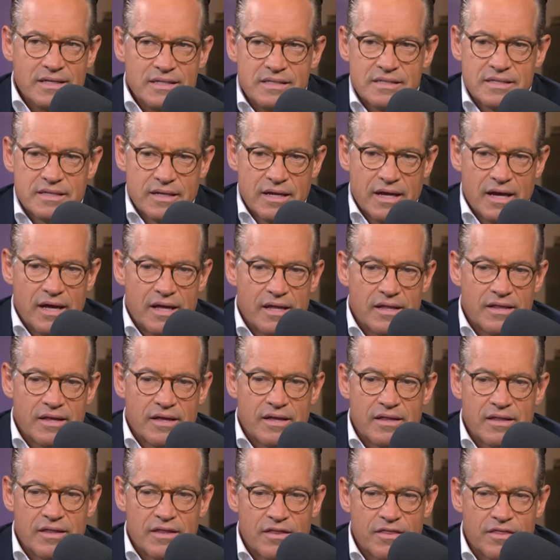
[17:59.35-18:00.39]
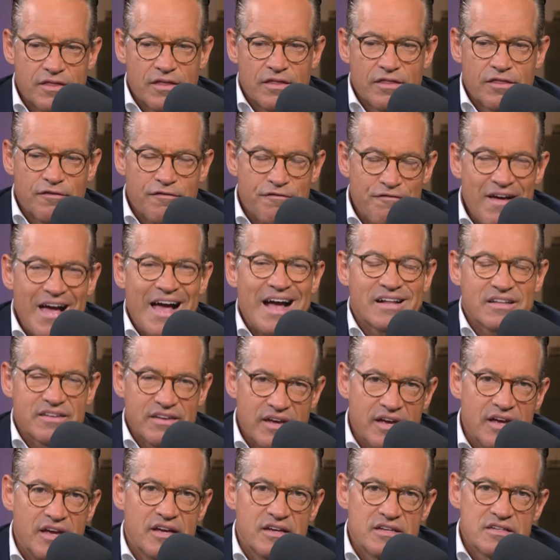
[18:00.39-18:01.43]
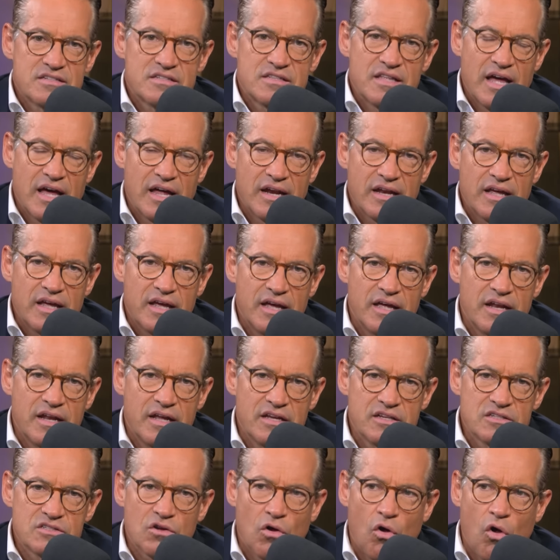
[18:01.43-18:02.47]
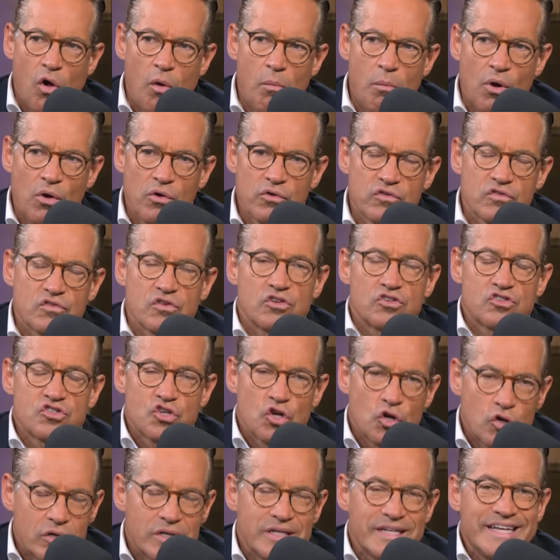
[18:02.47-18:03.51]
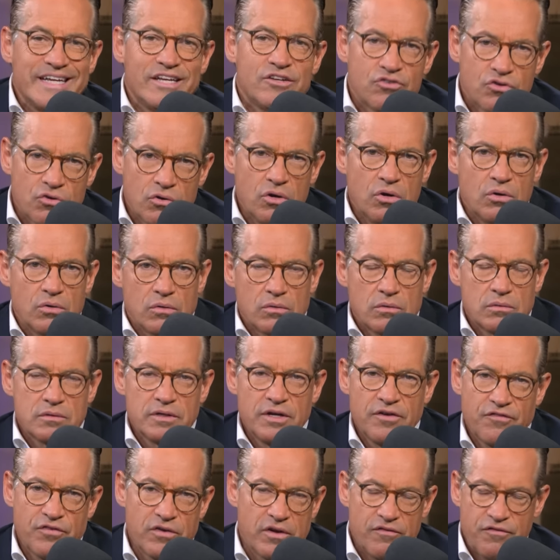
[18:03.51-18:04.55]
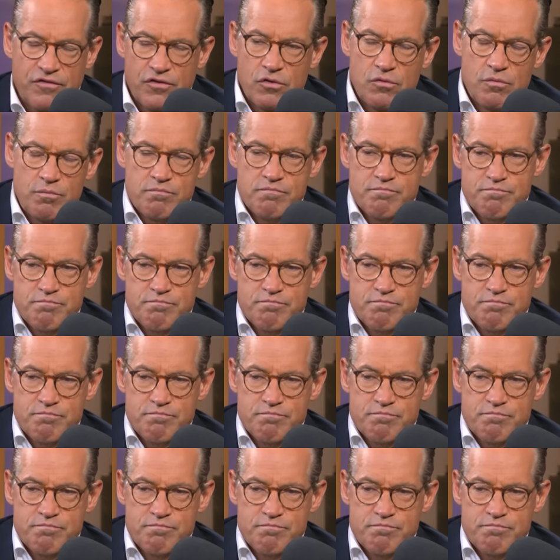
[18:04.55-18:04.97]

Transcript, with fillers: listen, the, the fact is that it is almost certainly true, if you, if you